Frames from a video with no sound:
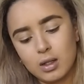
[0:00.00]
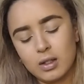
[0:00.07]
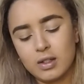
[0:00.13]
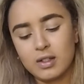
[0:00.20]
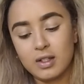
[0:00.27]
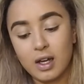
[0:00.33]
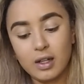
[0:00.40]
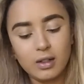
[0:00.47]

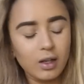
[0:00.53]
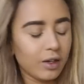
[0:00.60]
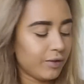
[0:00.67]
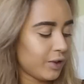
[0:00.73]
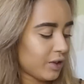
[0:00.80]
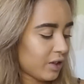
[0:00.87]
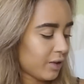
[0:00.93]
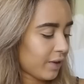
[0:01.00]
Sun. I've
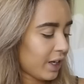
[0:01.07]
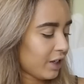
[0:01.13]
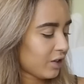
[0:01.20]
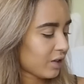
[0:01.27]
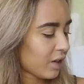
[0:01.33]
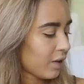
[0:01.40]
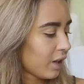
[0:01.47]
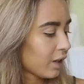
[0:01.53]
used this for
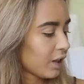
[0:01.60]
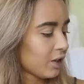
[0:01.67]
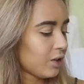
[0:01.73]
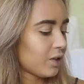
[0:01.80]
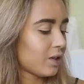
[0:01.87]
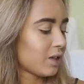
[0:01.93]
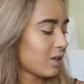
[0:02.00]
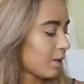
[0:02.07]
ages. I think I
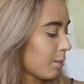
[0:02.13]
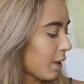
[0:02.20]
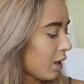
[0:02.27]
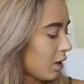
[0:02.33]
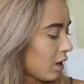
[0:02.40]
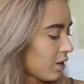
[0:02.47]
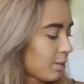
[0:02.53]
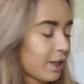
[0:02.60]
used this in my
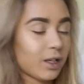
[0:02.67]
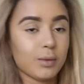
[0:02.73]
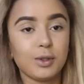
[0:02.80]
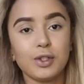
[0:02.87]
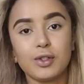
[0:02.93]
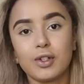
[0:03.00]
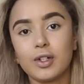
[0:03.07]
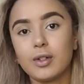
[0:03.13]
last makeup
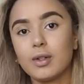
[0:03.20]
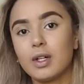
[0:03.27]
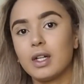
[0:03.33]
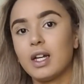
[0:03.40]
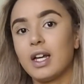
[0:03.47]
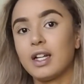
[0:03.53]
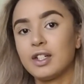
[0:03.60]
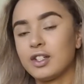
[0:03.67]
tutorial.
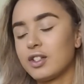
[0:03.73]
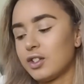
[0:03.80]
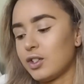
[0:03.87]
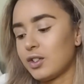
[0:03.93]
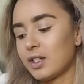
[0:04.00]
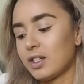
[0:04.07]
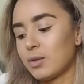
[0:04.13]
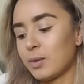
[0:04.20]
And I just
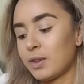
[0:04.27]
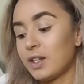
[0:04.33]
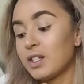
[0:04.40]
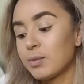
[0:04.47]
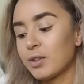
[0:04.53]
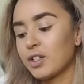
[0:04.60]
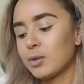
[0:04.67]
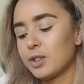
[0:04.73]
use this with
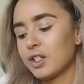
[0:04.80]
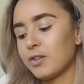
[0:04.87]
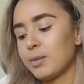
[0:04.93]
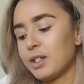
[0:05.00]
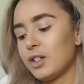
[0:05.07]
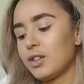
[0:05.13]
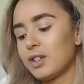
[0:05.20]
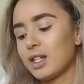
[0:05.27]
this brush which I've
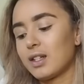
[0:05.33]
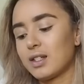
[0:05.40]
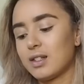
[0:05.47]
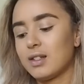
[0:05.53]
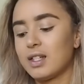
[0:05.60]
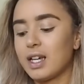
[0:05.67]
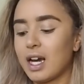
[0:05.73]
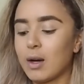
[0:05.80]
been using. This
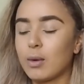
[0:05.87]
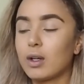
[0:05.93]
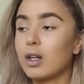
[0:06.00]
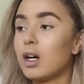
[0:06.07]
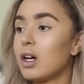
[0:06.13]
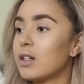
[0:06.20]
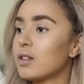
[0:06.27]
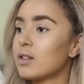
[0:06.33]
is the
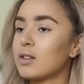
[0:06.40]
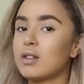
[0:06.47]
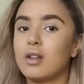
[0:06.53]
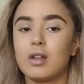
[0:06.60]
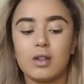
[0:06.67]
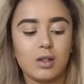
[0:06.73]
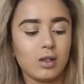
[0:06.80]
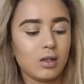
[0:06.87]
Hourglass
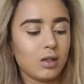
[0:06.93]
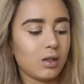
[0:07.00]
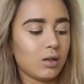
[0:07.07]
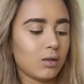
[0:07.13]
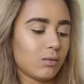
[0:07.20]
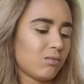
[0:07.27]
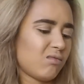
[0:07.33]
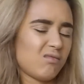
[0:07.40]

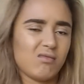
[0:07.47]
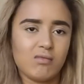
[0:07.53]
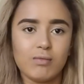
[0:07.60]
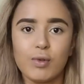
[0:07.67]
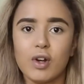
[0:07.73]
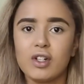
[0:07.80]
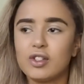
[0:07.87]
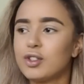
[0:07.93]

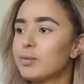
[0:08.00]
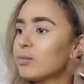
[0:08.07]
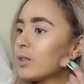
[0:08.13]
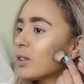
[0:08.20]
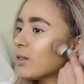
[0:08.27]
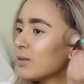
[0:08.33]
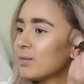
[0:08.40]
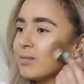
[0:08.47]
brush.
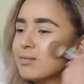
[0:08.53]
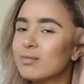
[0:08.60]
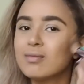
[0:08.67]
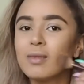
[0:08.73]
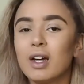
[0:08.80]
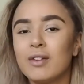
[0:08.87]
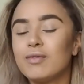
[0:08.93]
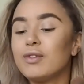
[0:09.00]

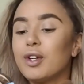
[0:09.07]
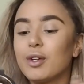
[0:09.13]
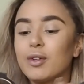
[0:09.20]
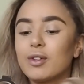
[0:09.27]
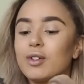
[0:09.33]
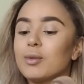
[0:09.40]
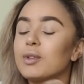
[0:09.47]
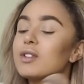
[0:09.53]
I have no
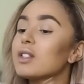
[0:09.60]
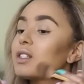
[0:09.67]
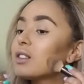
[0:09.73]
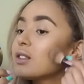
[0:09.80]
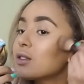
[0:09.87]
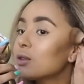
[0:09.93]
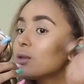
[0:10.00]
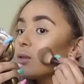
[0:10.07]
clue what this
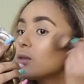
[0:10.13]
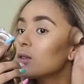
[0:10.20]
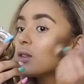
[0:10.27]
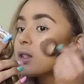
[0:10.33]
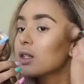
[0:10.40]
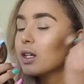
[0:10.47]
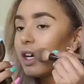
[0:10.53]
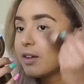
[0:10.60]
is called.
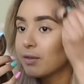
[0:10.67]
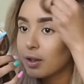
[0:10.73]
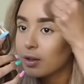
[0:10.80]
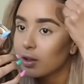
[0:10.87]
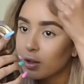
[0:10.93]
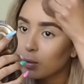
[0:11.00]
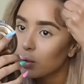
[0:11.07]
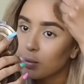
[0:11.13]
I have no
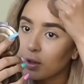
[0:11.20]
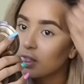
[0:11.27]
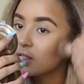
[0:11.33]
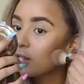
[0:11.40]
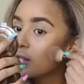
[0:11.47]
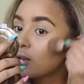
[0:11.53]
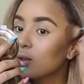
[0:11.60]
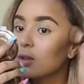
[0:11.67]
clue what
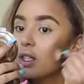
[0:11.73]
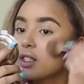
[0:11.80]
brushes are called.